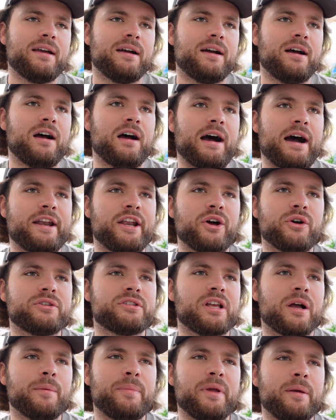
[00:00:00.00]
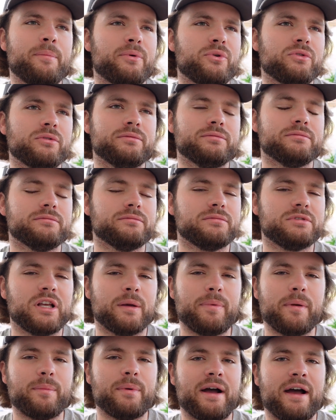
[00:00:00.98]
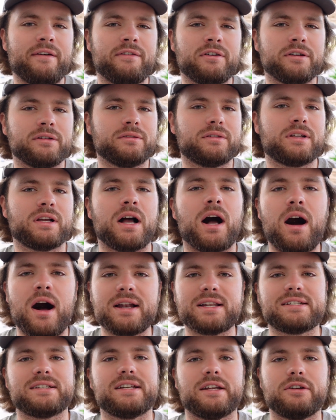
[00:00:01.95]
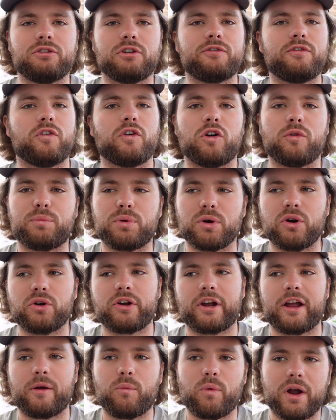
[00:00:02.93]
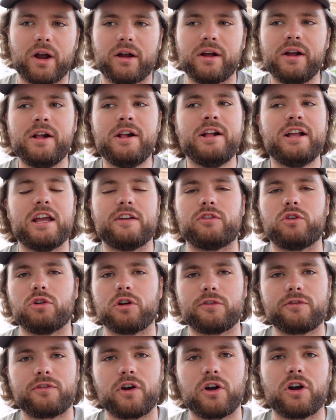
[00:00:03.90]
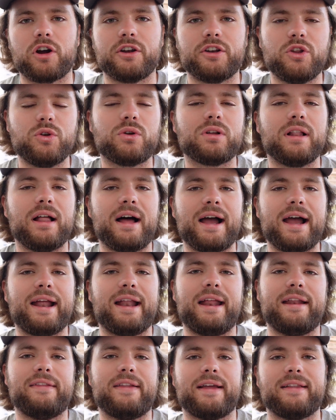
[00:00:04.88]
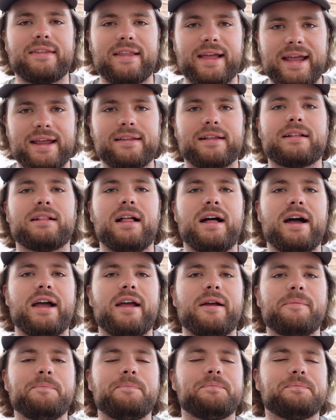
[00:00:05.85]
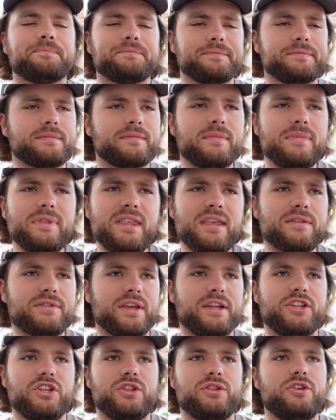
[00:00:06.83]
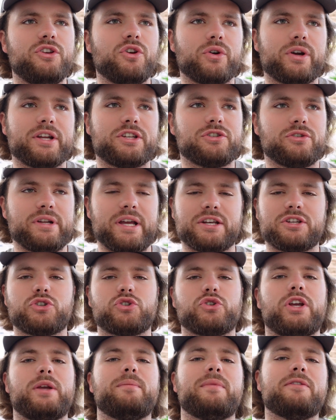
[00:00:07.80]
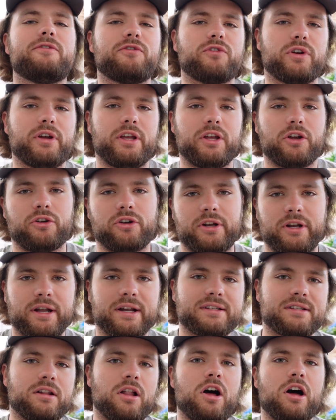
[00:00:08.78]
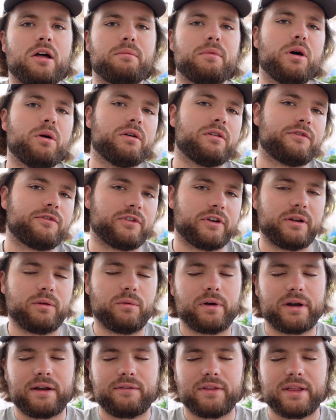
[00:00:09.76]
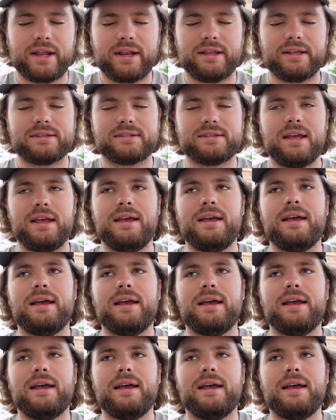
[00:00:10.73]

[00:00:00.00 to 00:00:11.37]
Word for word: Uh, I know some people some people have a constant referral program where if you refer a new client and they land the client, then you, will get your next treatment free or your next lawn mowing free, whatever that is.